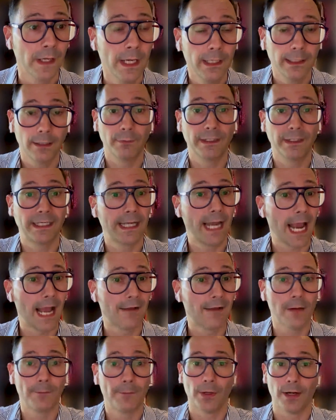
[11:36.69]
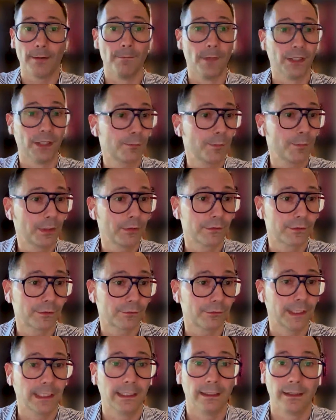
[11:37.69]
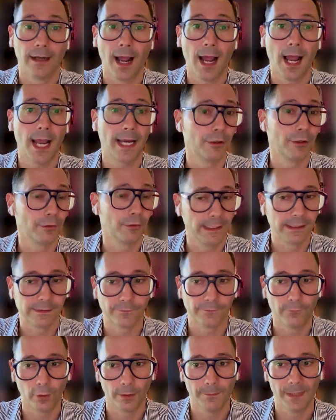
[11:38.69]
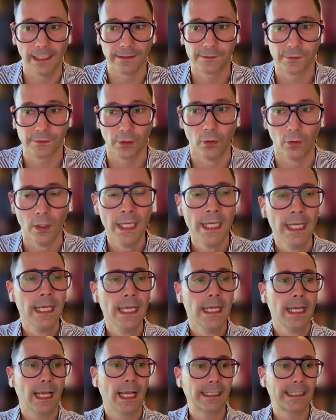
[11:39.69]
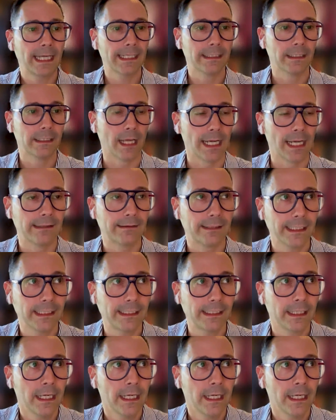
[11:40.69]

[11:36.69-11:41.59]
that we can have up on a much bigger screen in a higher res format. So again, I think